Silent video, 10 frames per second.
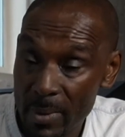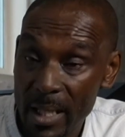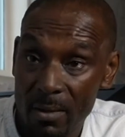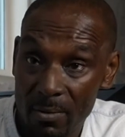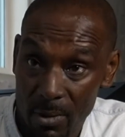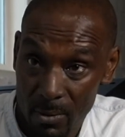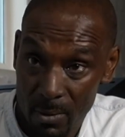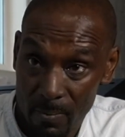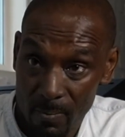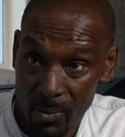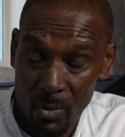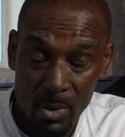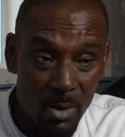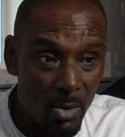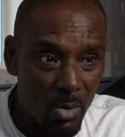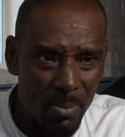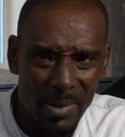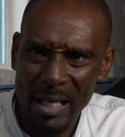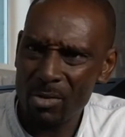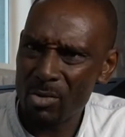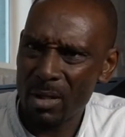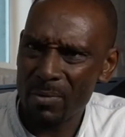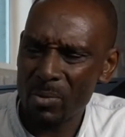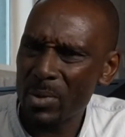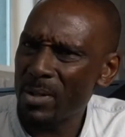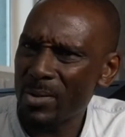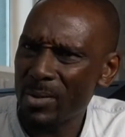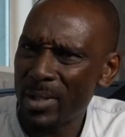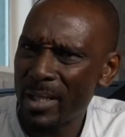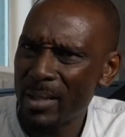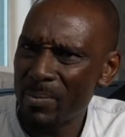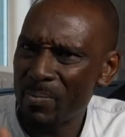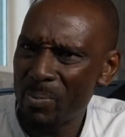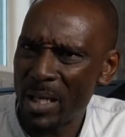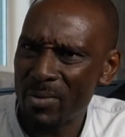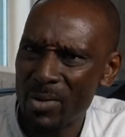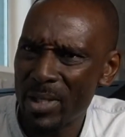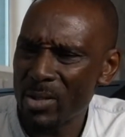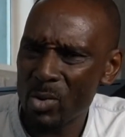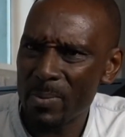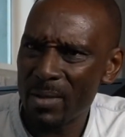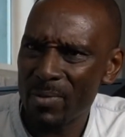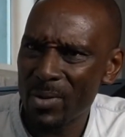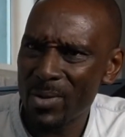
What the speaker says: manifold. What do you call them? Downdraft? What do you call the manifold? The exhaust manifold?